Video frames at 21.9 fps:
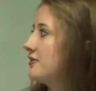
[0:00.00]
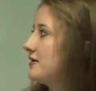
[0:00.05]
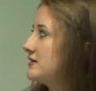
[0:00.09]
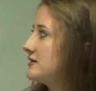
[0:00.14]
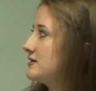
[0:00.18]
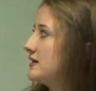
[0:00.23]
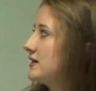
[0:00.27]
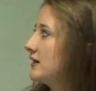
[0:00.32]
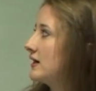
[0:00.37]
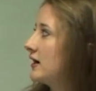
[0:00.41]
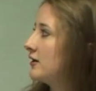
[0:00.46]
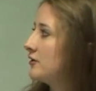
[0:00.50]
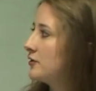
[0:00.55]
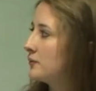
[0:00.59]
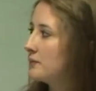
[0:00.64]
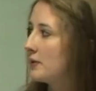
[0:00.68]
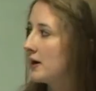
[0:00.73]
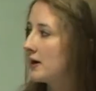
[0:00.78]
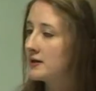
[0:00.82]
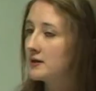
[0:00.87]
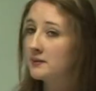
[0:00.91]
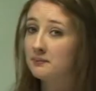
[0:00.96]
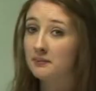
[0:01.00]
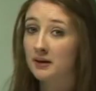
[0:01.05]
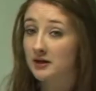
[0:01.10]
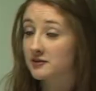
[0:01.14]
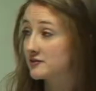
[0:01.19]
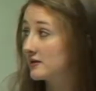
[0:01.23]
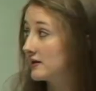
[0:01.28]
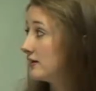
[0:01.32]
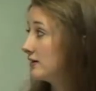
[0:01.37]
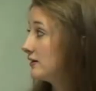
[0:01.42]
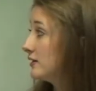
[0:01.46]
thinking under bread and
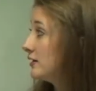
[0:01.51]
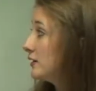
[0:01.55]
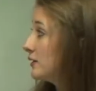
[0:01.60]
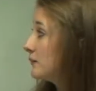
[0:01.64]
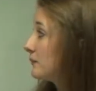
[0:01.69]
butter.